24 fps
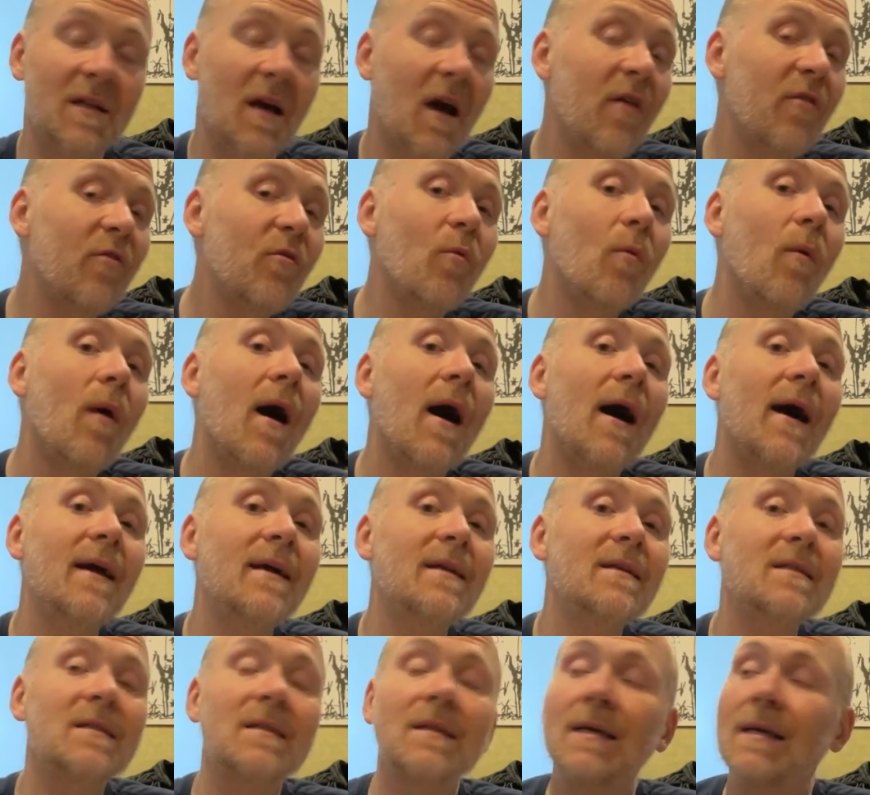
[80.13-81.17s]

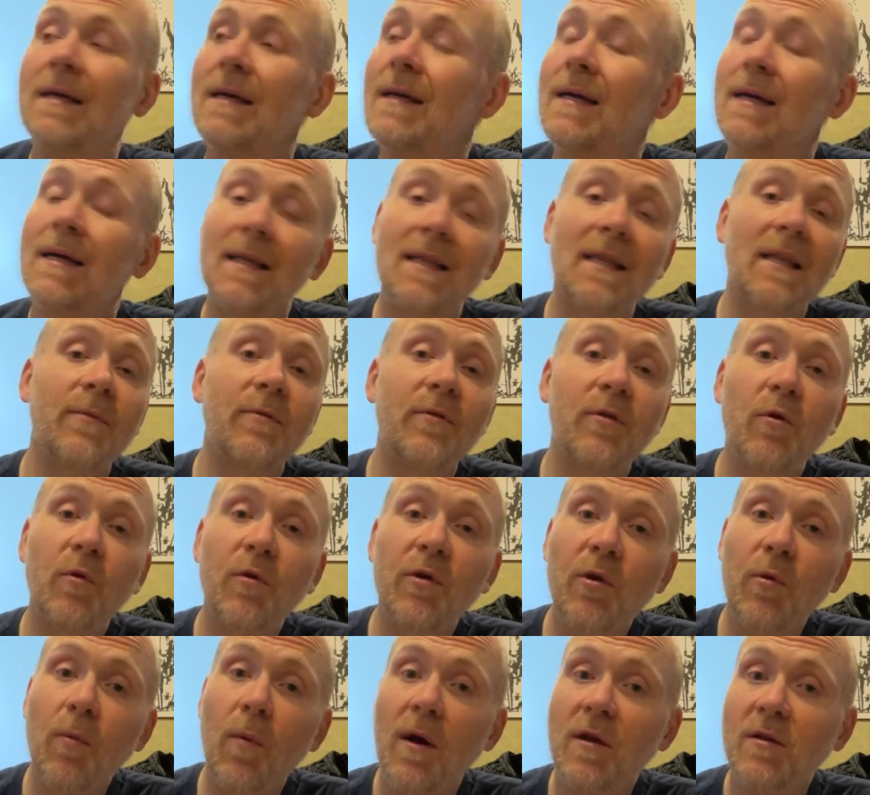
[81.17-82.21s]
Otherwise, let me know where
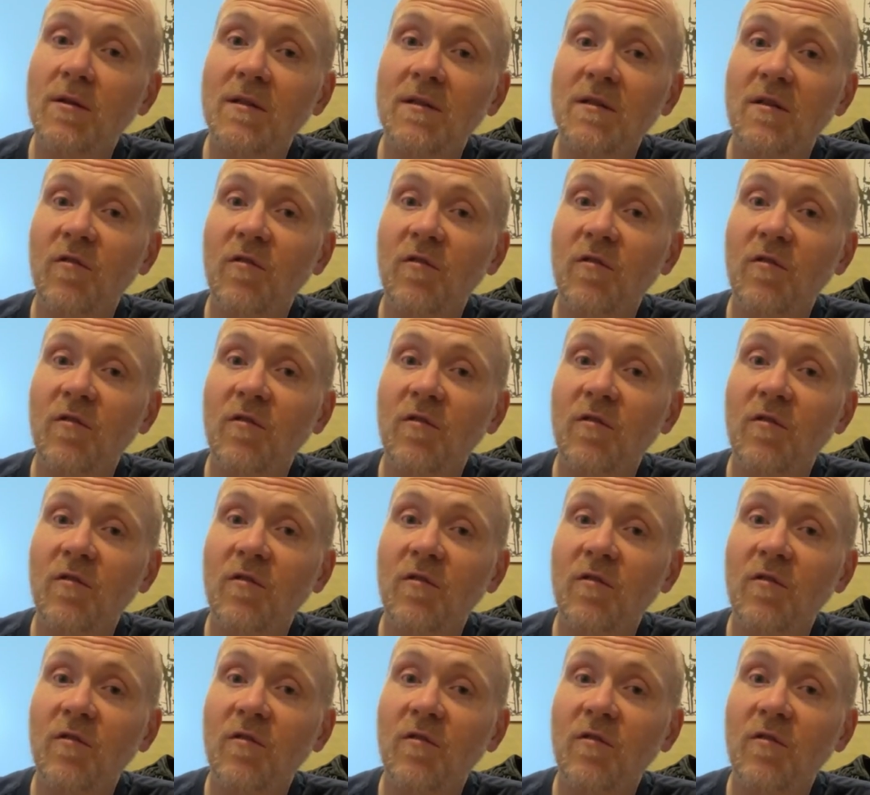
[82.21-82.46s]
you're watching this